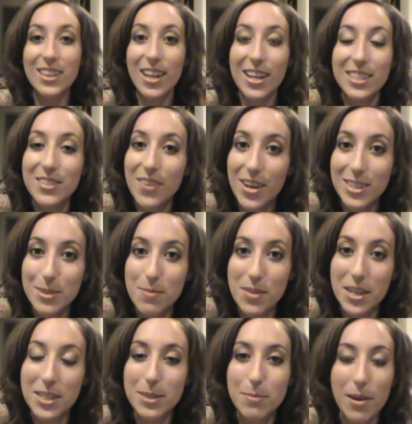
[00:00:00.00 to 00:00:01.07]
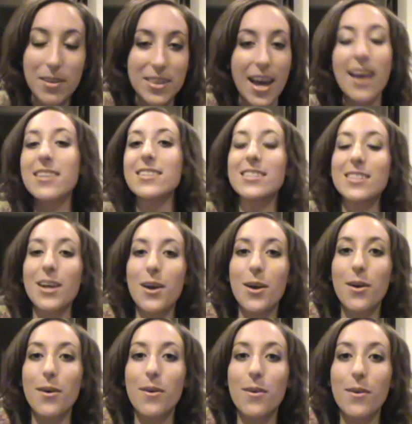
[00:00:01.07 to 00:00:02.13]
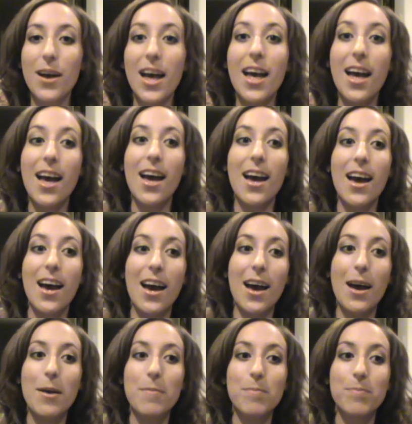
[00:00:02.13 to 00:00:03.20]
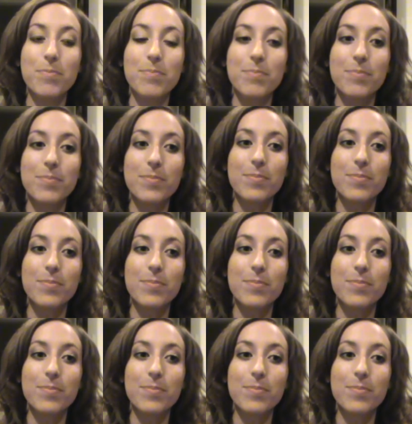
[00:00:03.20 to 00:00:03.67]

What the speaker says: Lots of awesome things about that. So, and